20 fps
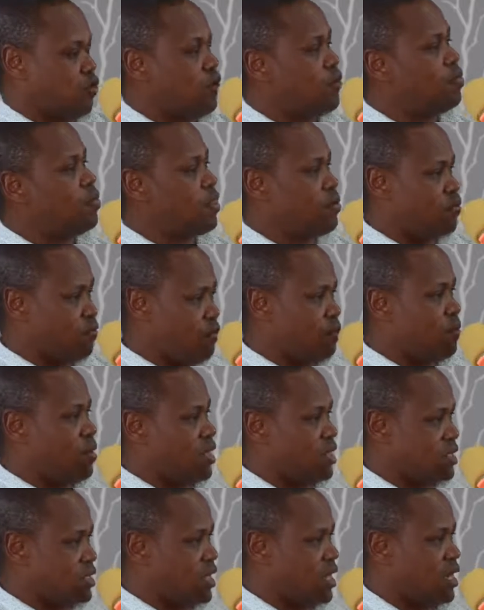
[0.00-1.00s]
for
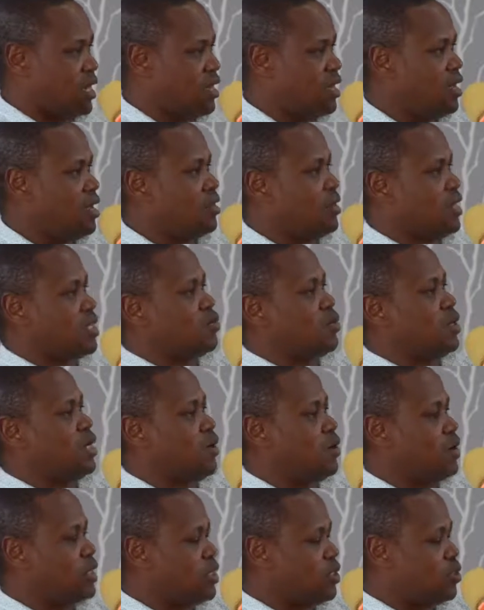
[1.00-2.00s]
my sake. That's why
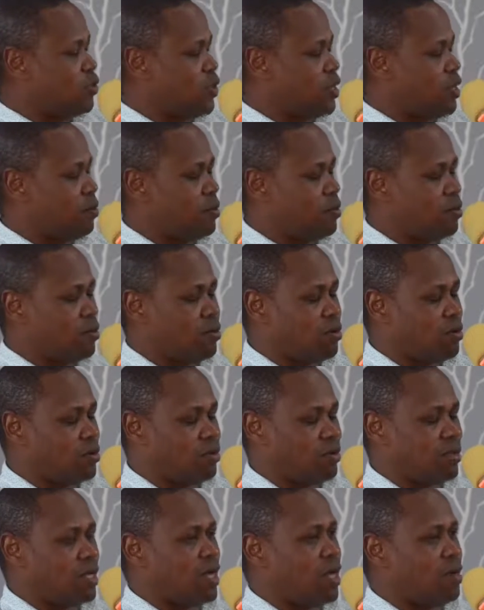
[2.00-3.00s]
nowadays you hear people
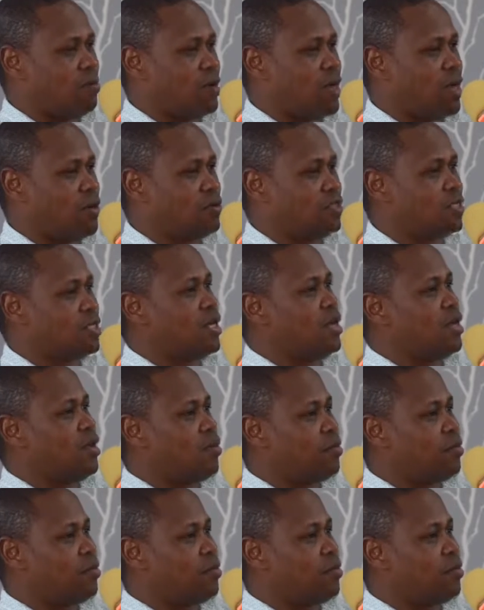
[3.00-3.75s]
talking about